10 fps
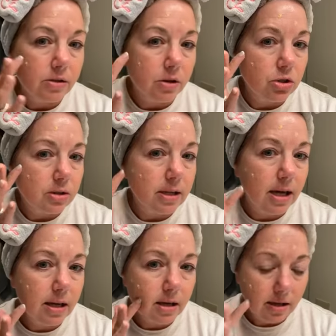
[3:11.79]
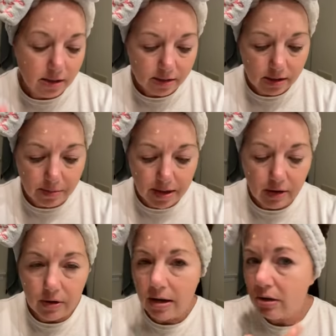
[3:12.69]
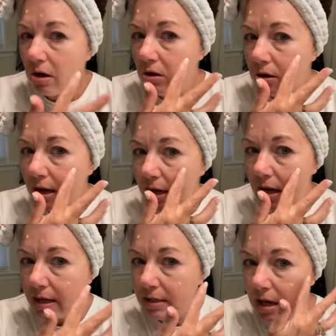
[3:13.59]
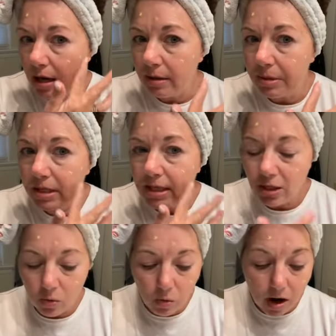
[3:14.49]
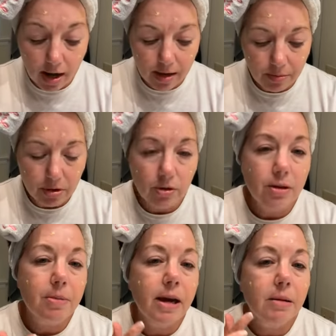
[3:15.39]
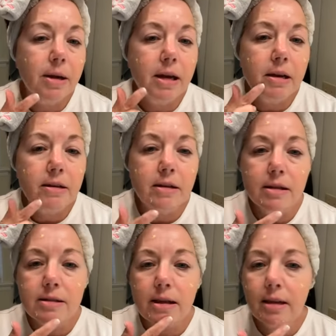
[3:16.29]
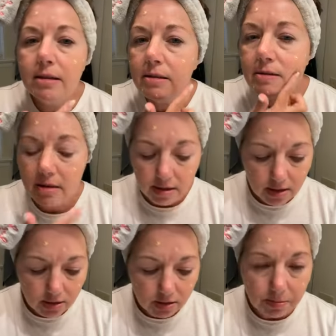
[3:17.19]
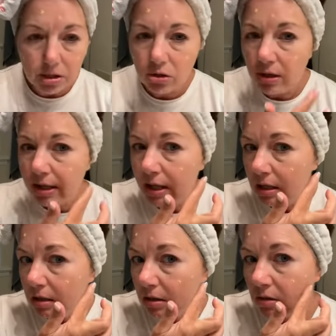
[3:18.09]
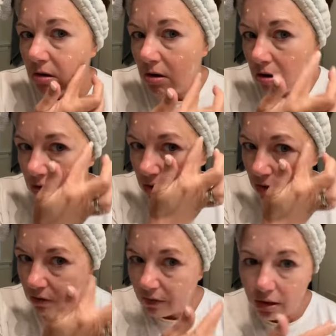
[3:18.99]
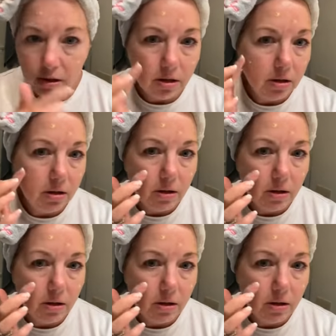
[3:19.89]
So I just take some of that retinol and I dot. I'm gonna tell you why I put it on the back of my hand in a second. Just make sure I get it all over.